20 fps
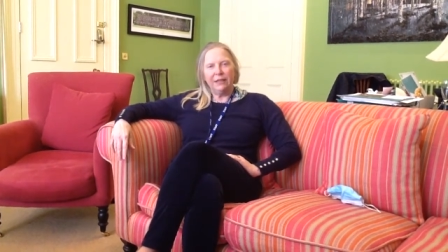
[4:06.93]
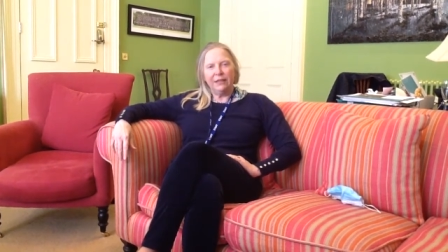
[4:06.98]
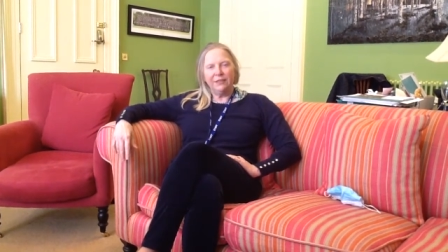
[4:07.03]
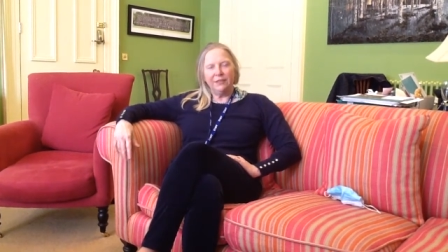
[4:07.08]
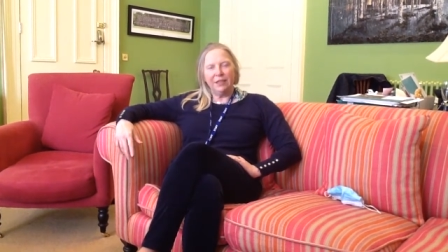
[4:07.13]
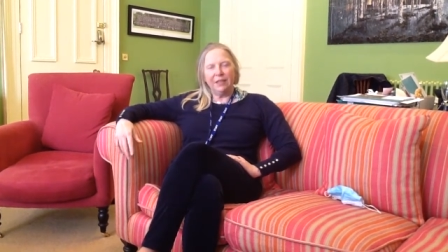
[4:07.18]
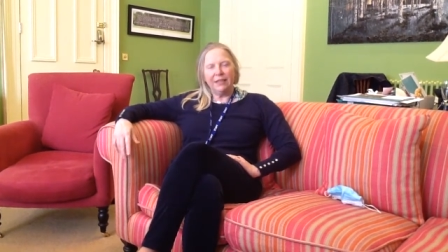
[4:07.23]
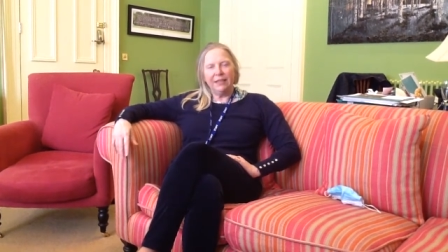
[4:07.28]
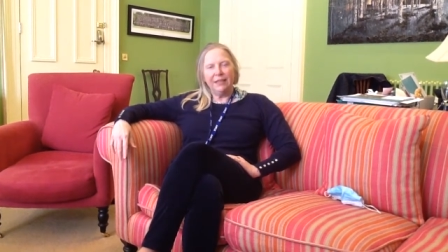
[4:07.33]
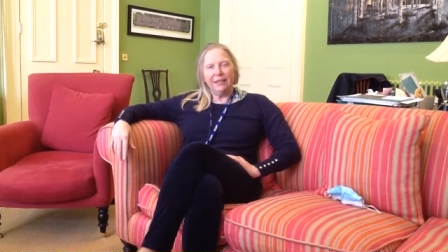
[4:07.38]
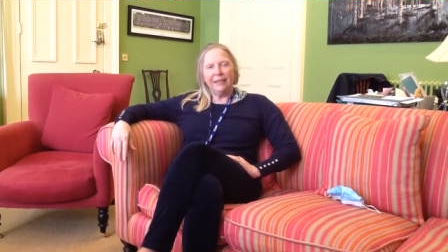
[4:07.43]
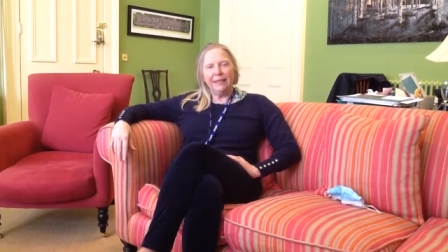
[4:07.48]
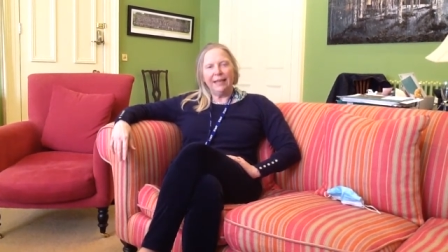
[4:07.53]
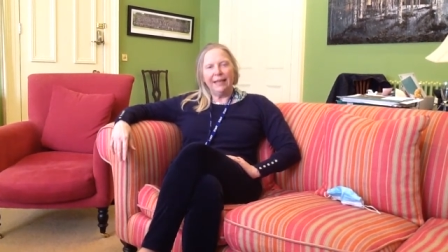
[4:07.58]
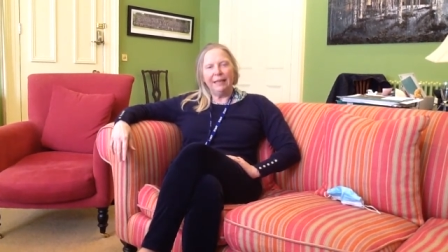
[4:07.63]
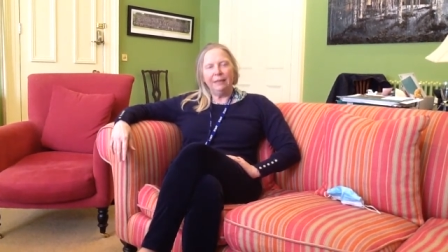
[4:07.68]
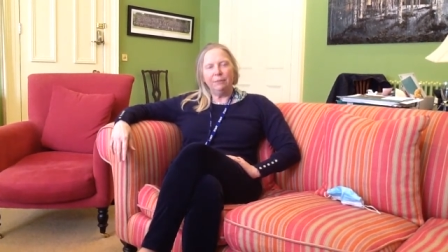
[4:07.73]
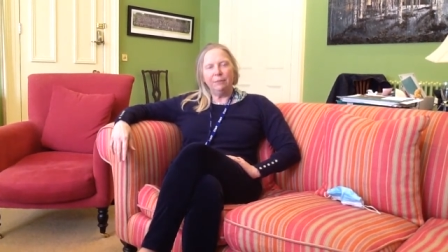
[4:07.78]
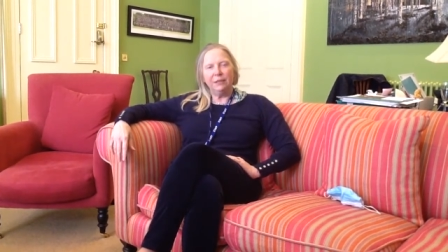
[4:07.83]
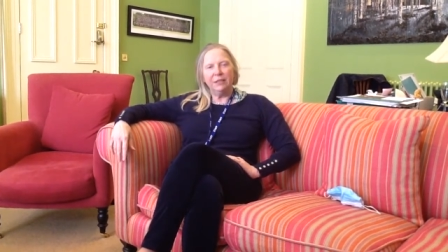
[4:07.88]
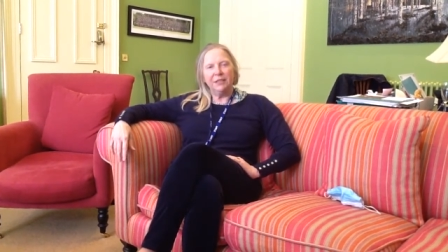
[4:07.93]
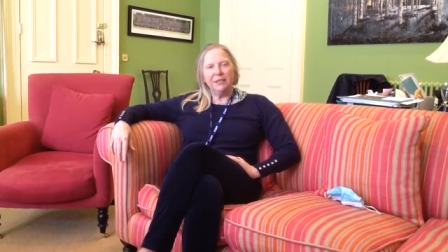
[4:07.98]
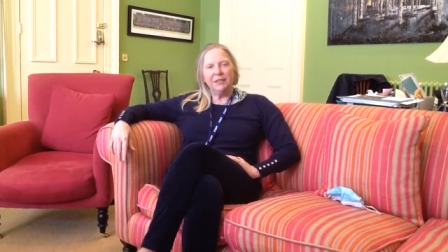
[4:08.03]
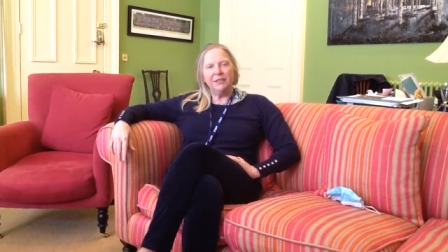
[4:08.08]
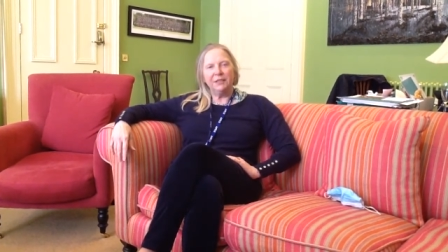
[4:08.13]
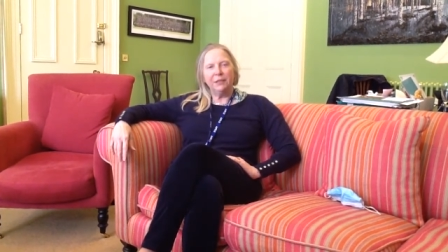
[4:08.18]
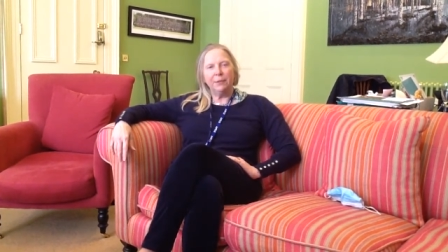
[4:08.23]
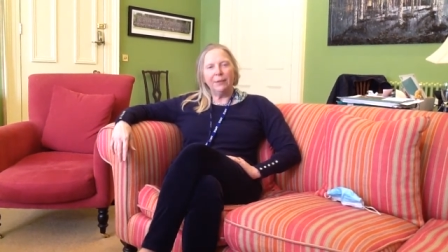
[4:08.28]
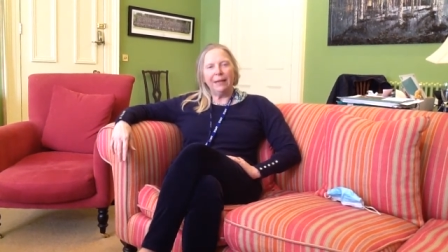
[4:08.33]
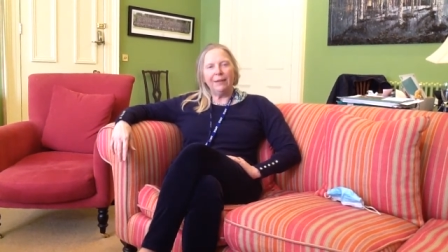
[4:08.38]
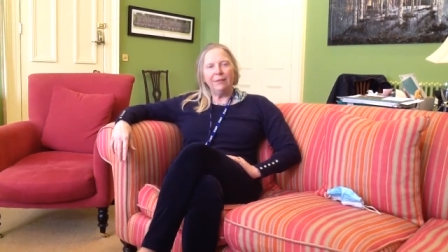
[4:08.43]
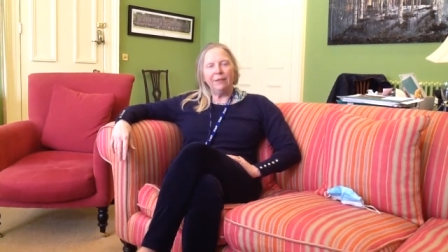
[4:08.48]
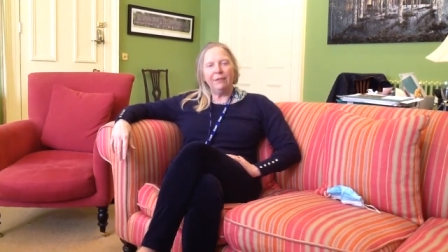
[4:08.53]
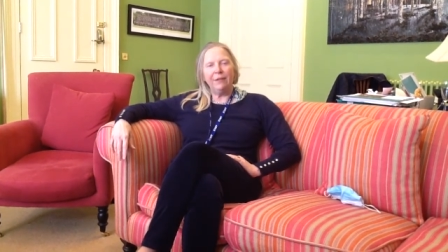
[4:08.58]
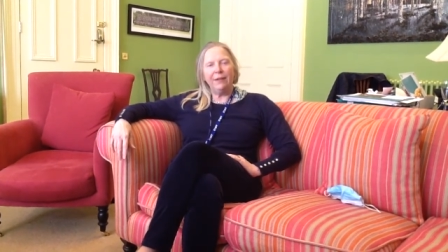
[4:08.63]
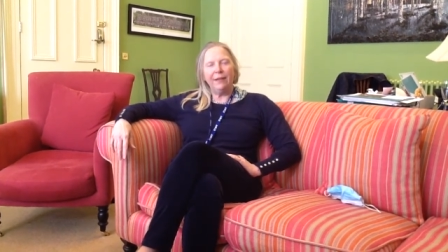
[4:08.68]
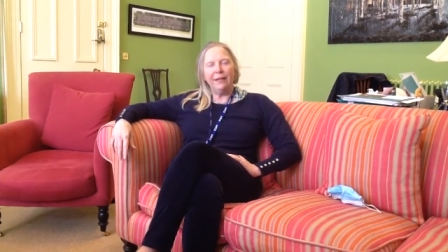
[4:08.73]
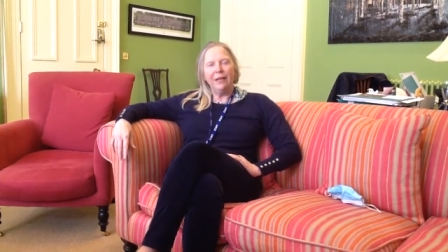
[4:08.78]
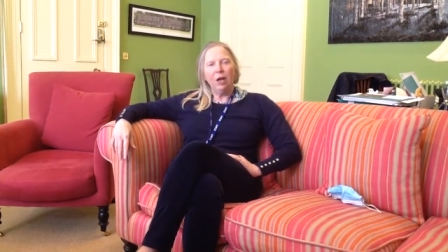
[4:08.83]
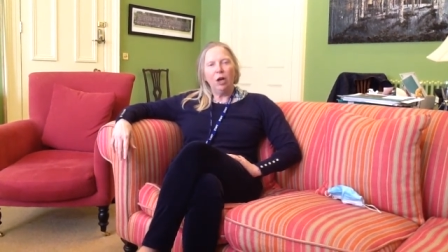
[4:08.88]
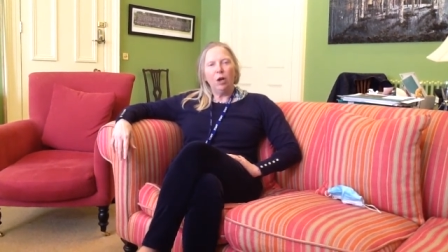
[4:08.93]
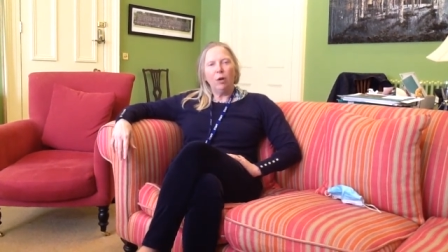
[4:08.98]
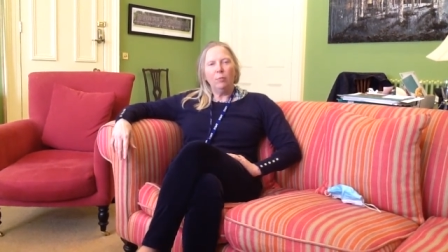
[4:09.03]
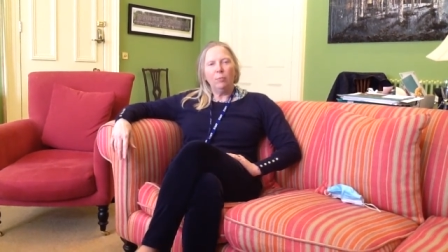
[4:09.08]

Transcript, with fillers: certainly in Cambridge, is that we have a very